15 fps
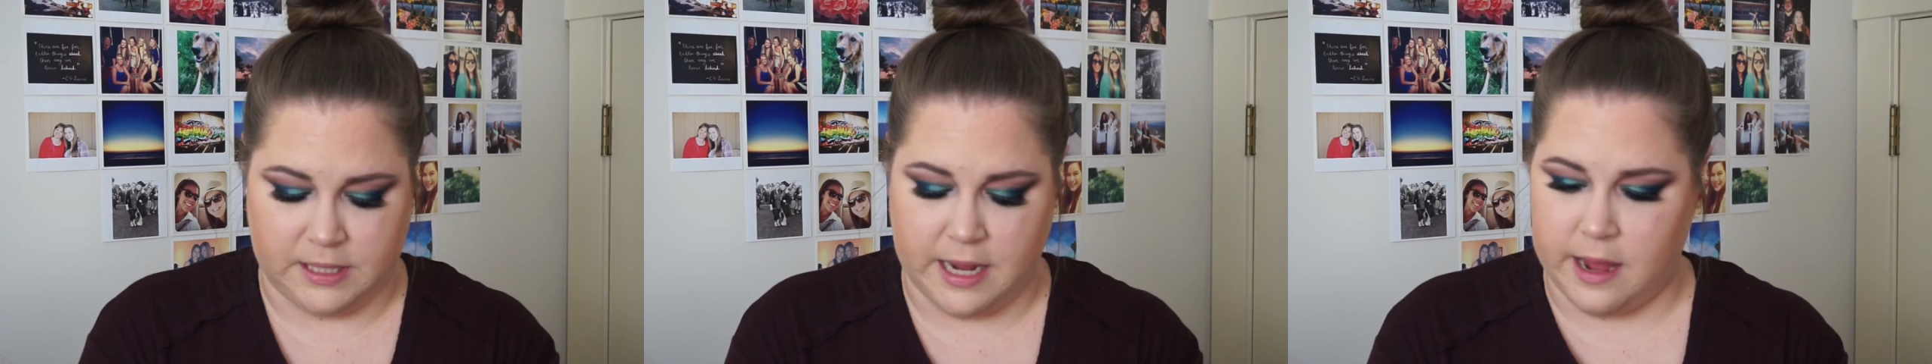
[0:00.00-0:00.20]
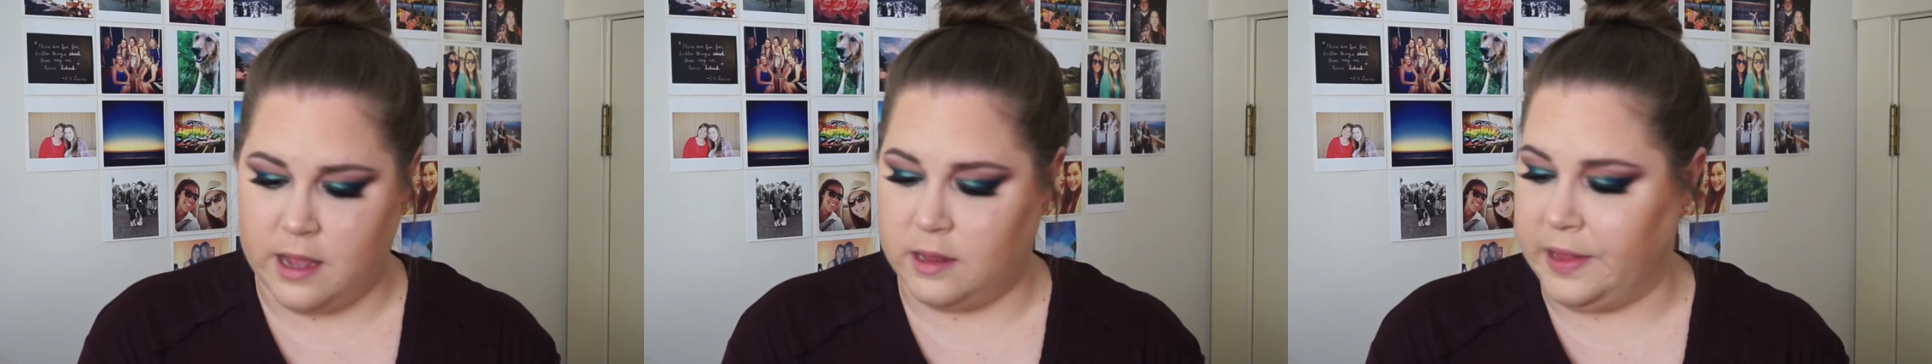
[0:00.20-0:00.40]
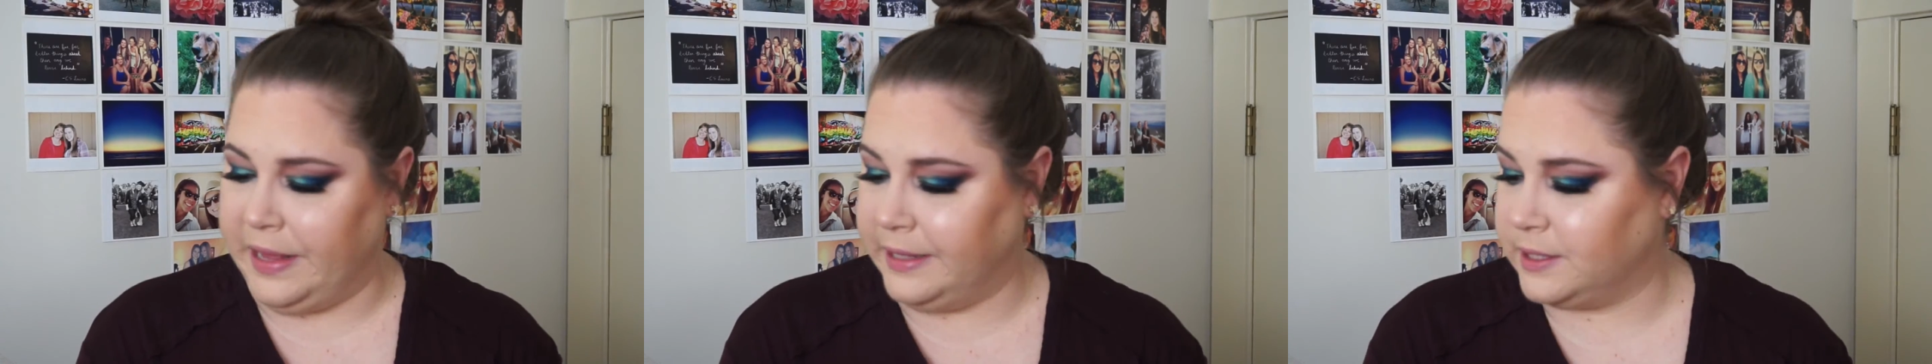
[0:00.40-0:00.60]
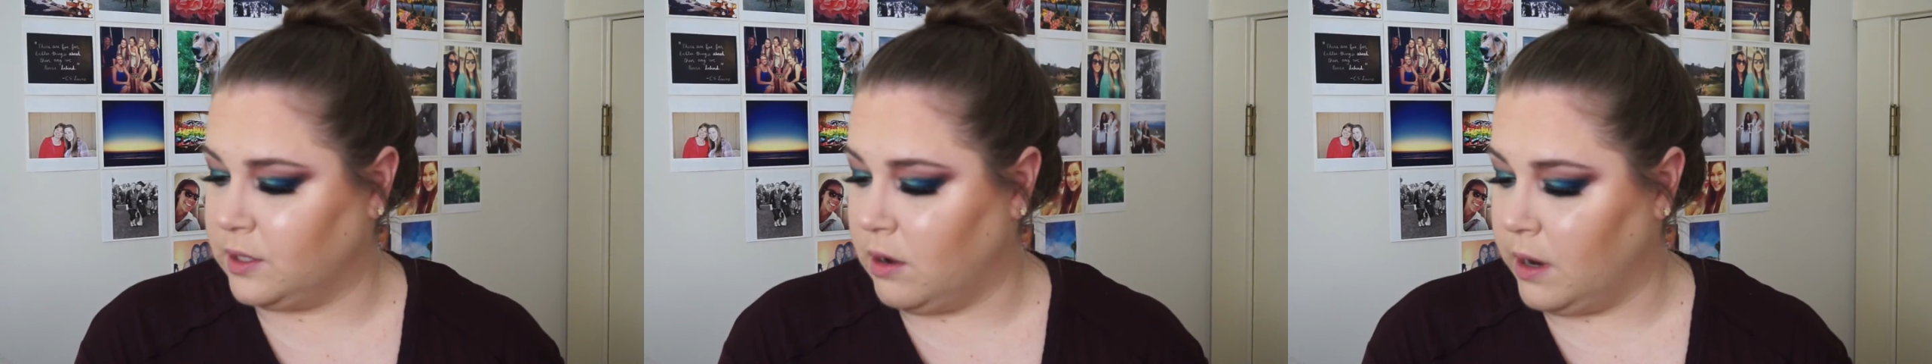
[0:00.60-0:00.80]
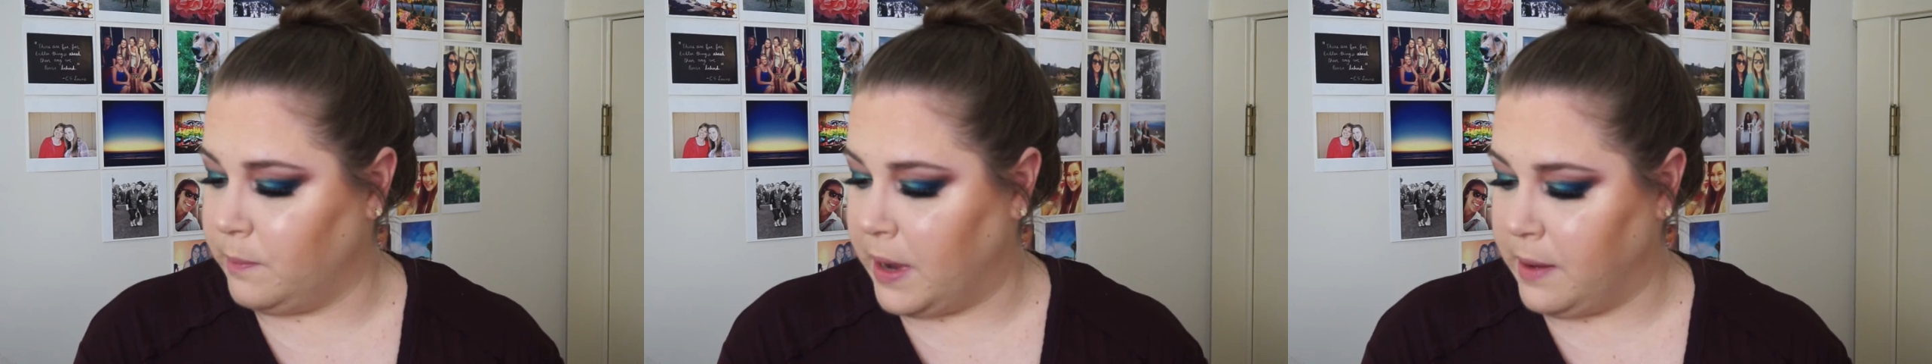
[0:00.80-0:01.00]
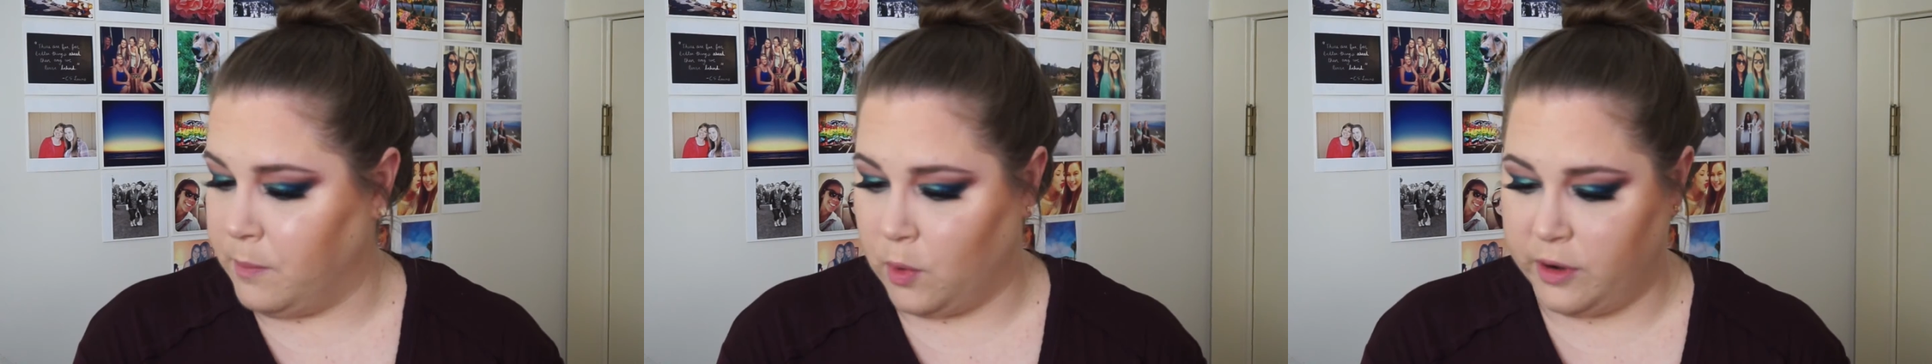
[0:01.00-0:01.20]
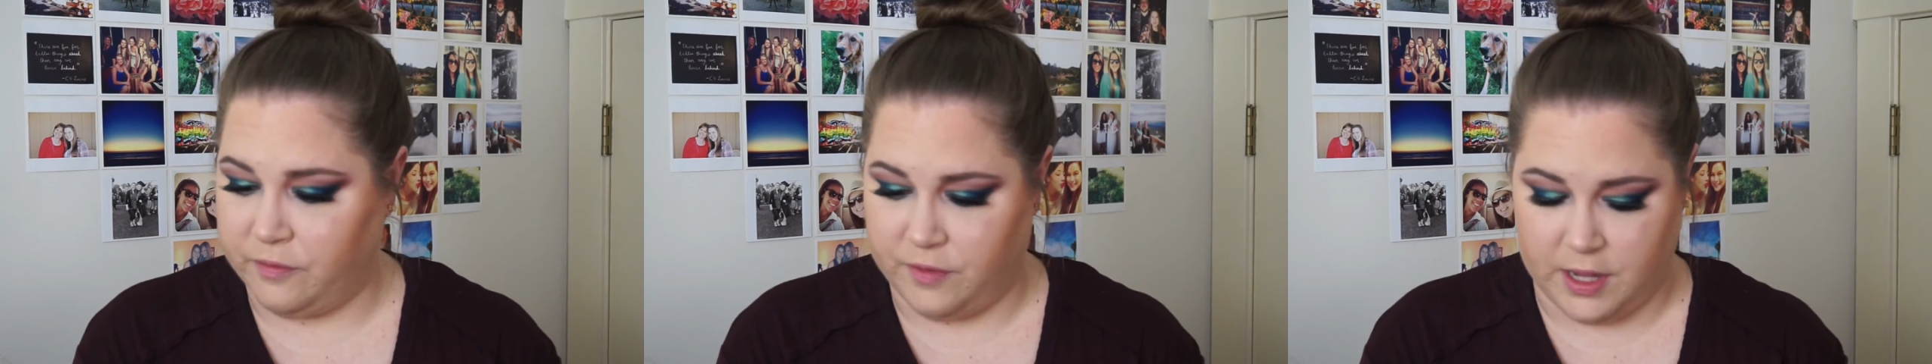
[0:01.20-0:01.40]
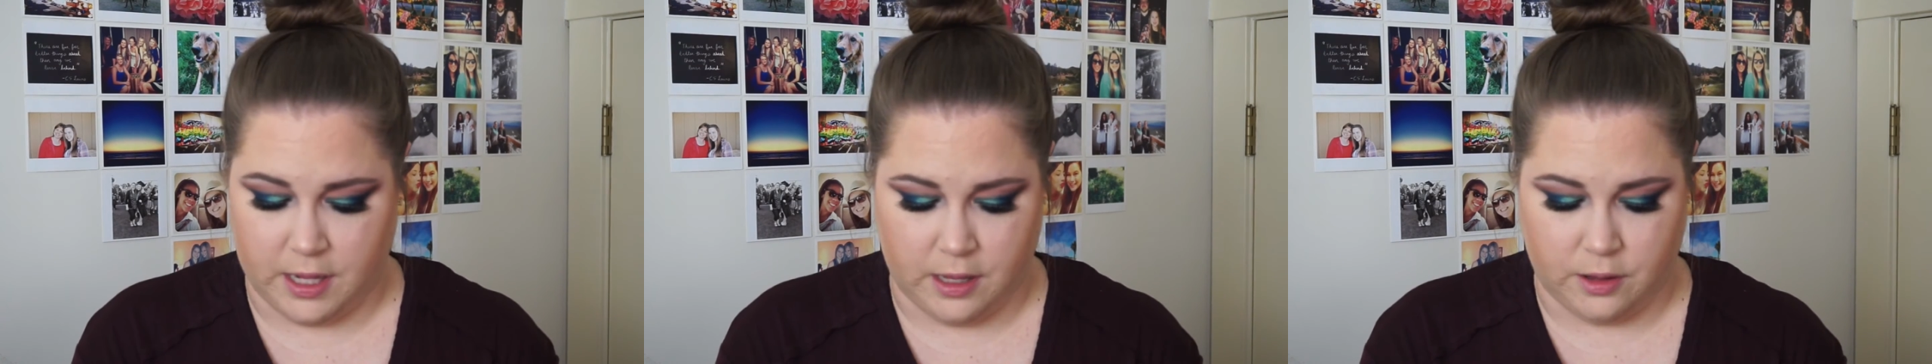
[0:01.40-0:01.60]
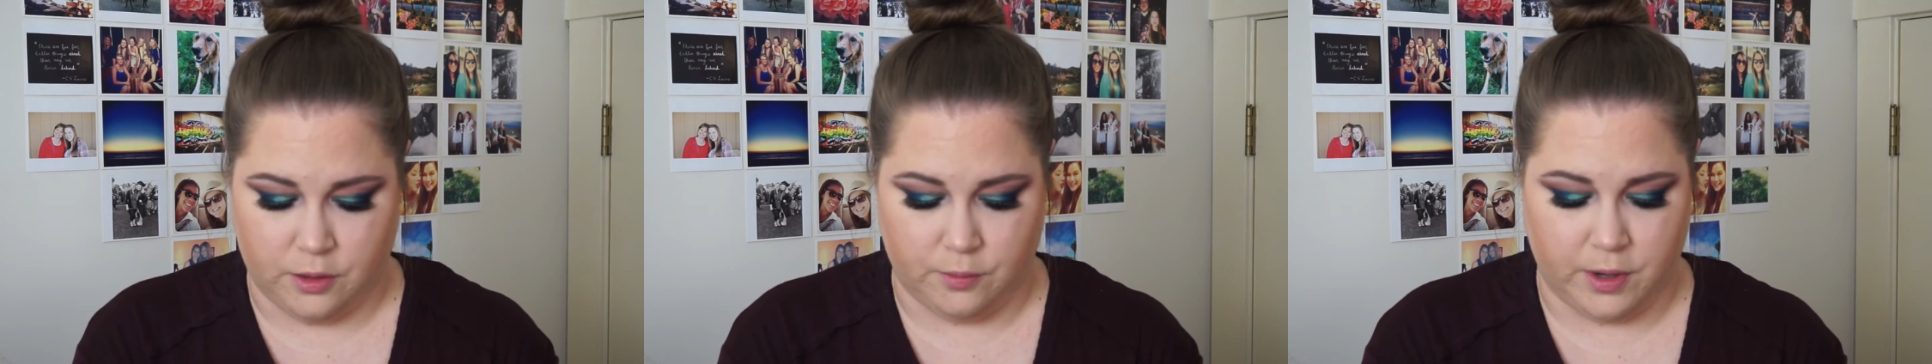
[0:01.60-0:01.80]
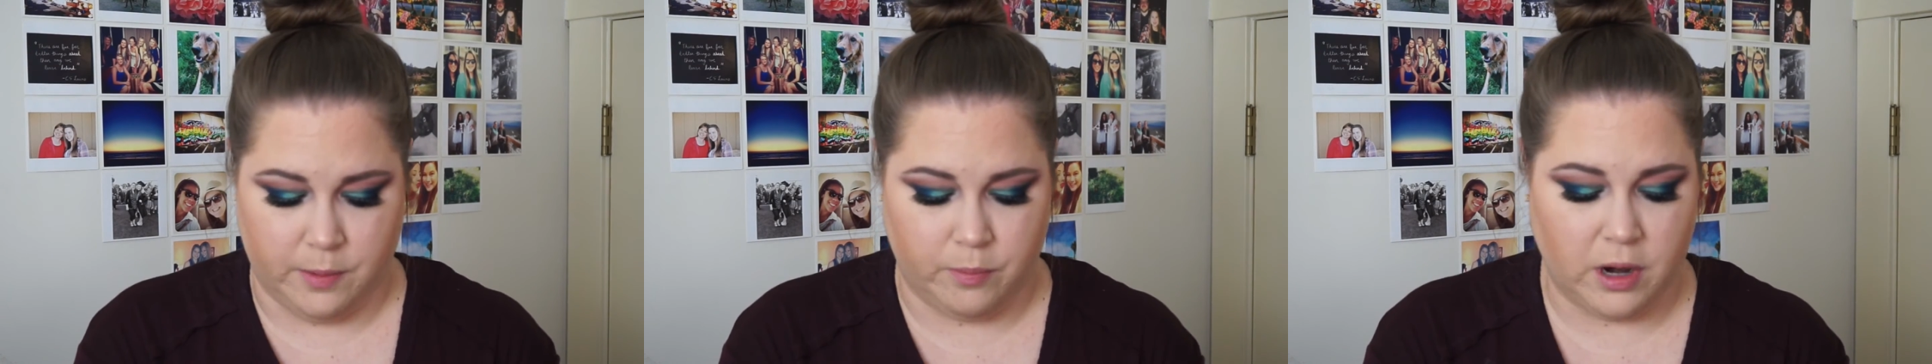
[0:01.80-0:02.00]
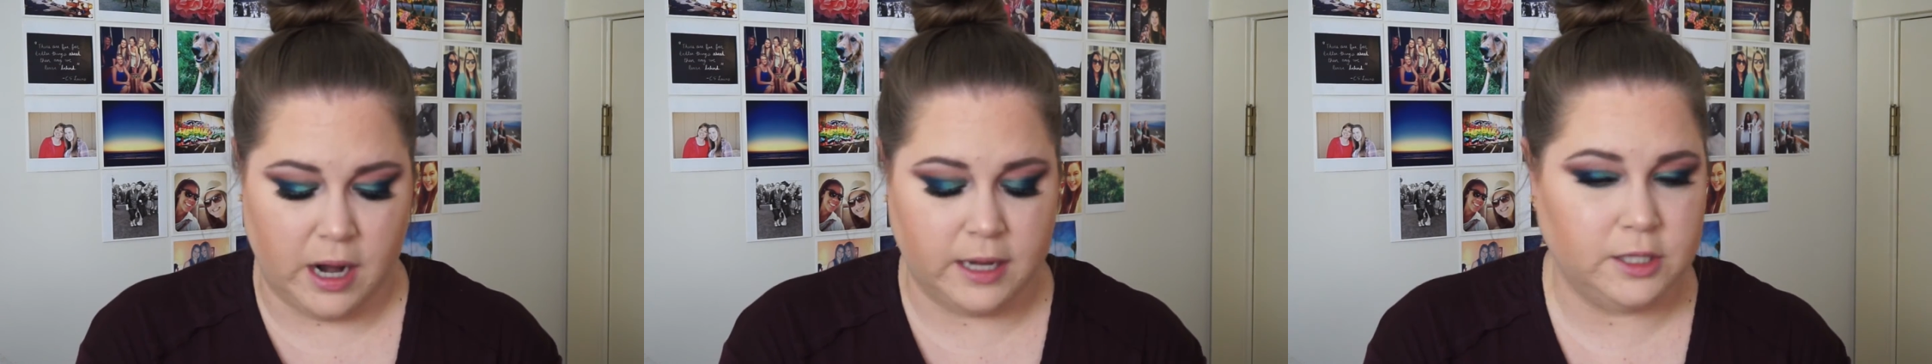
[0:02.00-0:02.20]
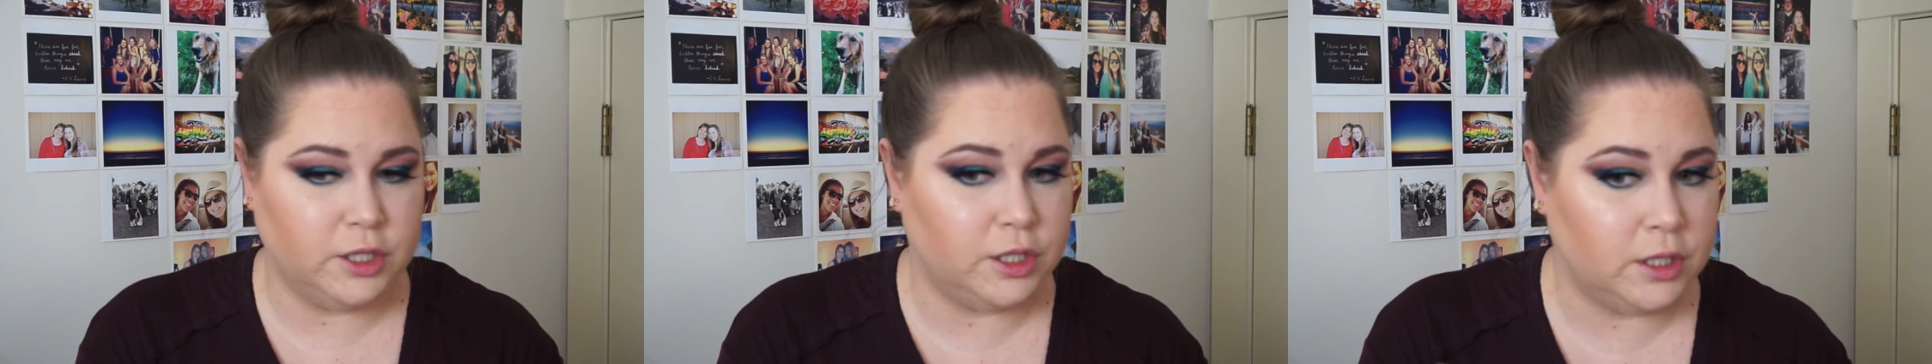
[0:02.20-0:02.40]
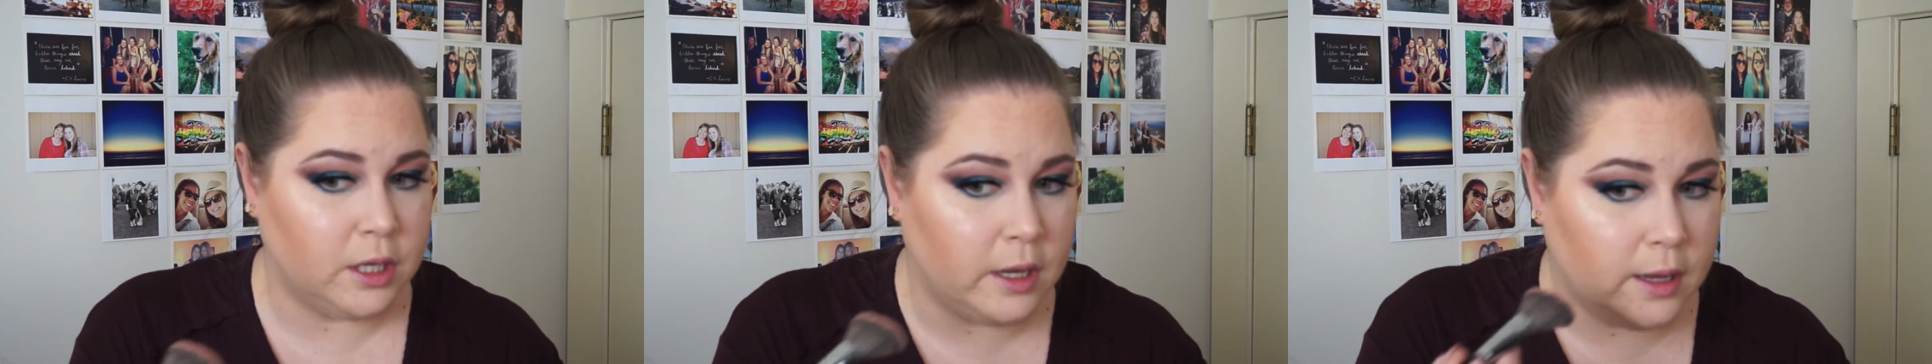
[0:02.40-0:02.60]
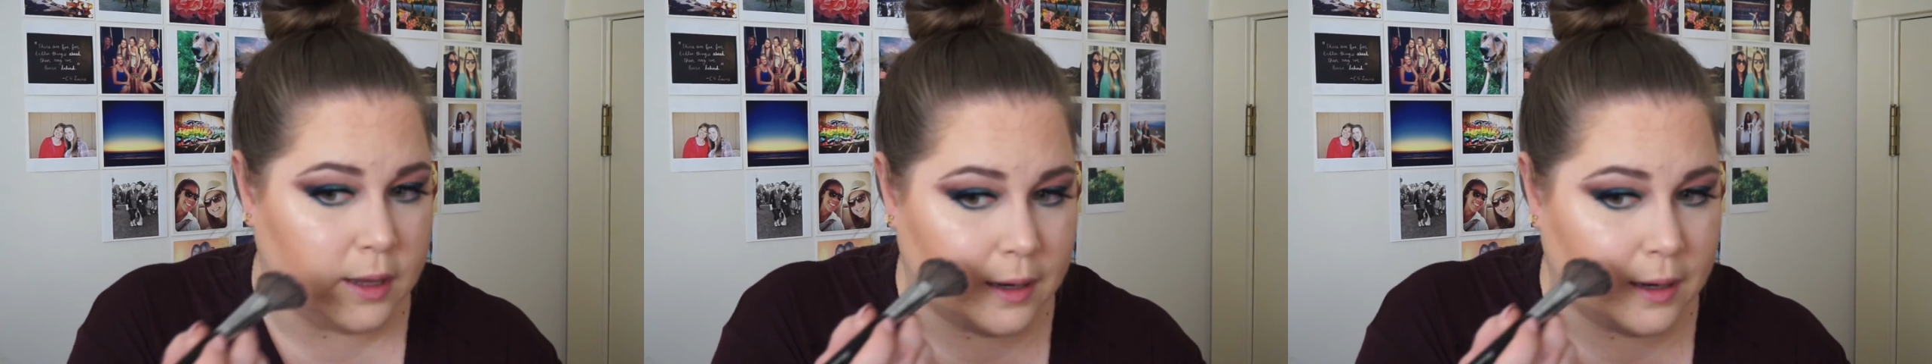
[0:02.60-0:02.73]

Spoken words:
taking this on my Morphe E3 brush.